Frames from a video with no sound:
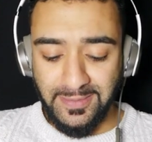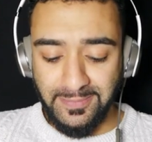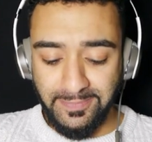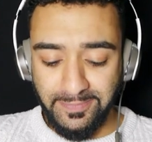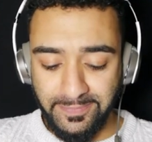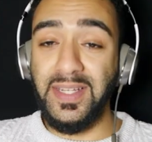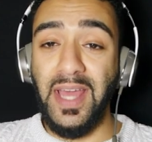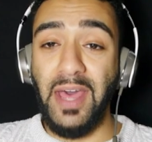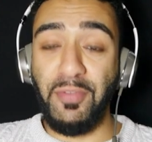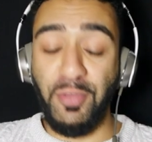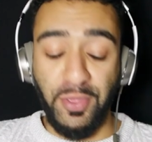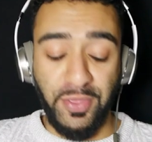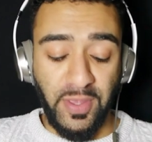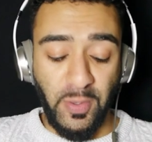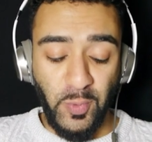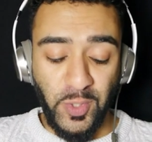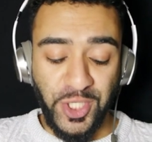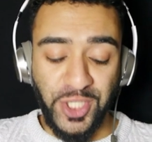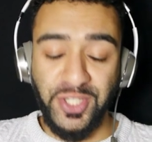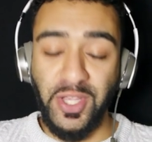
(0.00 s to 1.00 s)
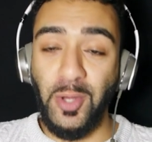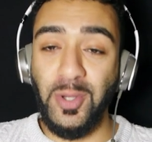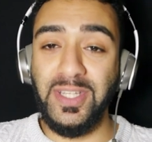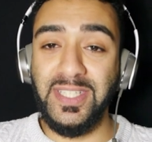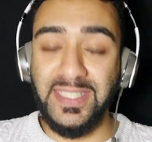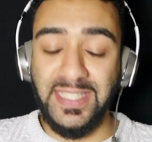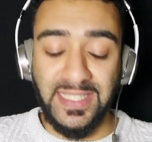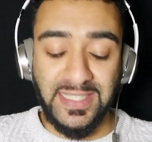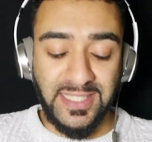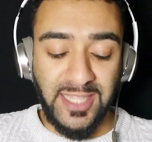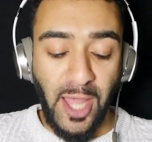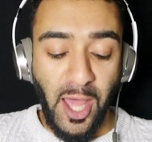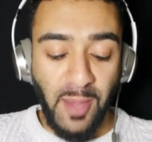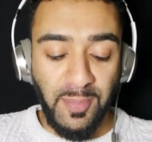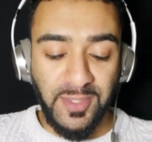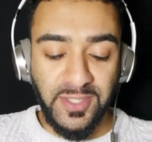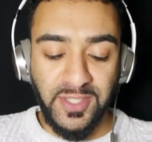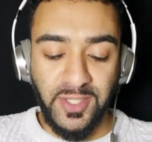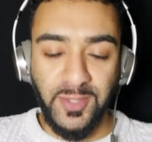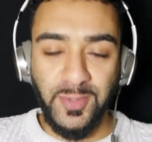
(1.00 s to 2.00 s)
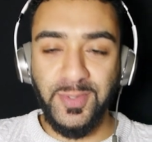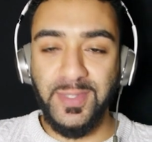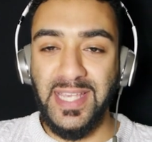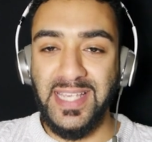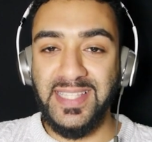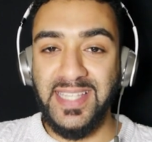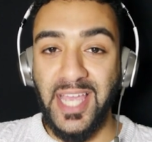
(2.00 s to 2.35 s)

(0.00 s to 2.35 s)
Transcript: There's another thing which is only six llama zooms.